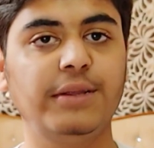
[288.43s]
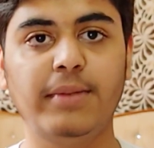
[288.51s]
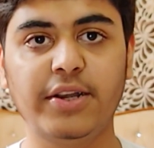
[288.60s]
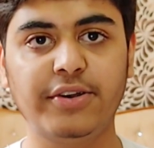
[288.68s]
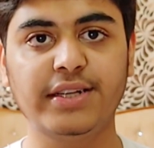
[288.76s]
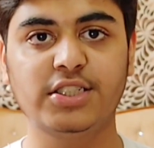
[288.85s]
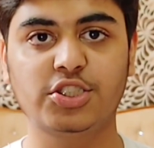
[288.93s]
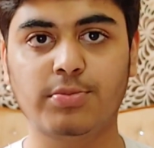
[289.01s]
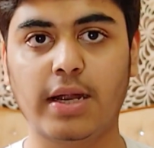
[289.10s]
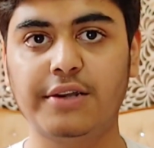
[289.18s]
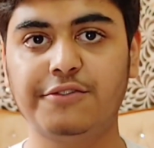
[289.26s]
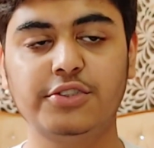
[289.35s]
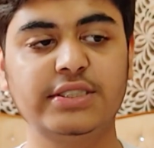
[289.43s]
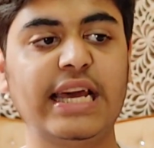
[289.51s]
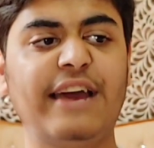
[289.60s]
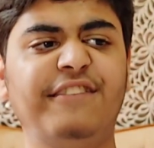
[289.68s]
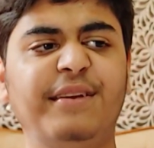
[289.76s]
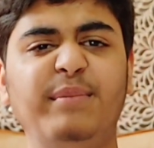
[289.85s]
the mid-range smartphones
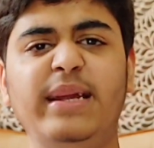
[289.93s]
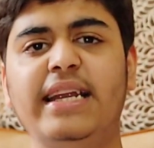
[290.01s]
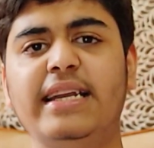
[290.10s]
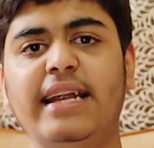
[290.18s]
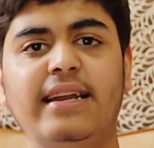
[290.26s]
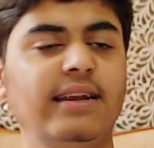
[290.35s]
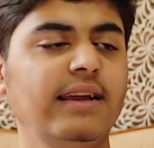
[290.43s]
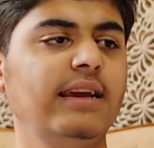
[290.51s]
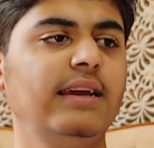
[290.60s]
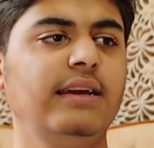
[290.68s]
having MediaTek